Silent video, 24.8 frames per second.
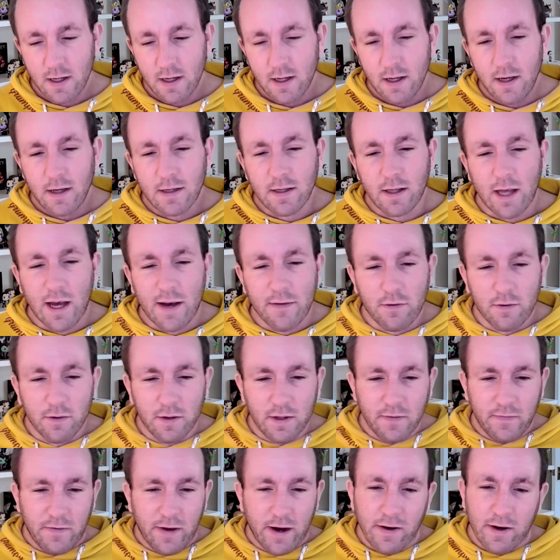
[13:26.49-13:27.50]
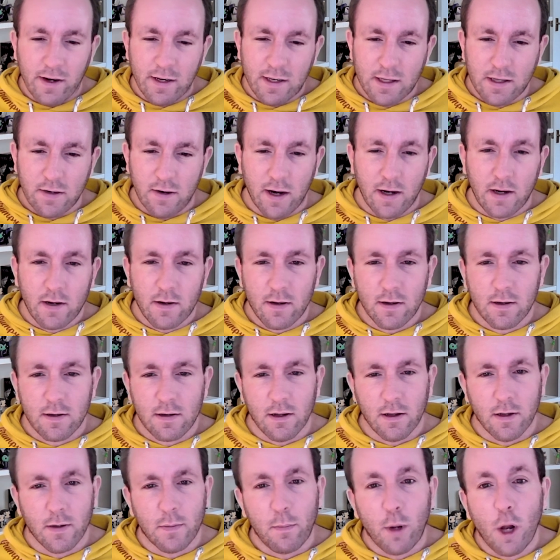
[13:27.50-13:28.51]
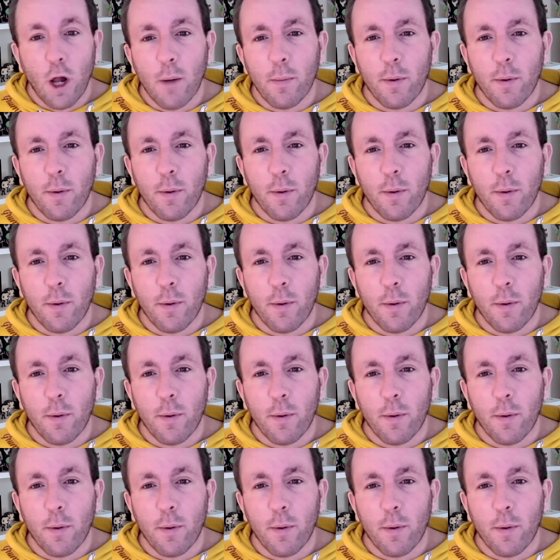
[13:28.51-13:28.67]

is that they have all these various threads and plot